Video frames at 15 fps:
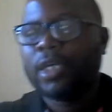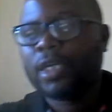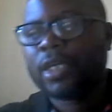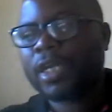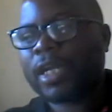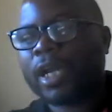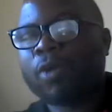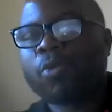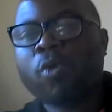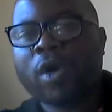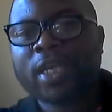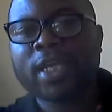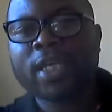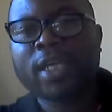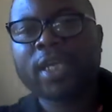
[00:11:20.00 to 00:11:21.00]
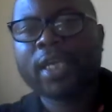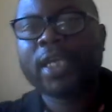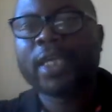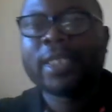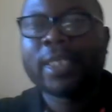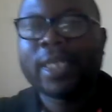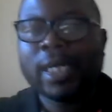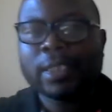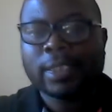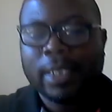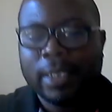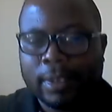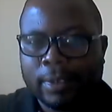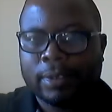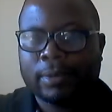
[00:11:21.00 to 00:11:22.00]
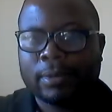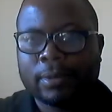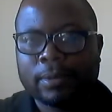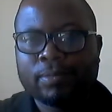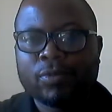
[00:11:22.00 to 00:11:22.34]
that are working in that settings,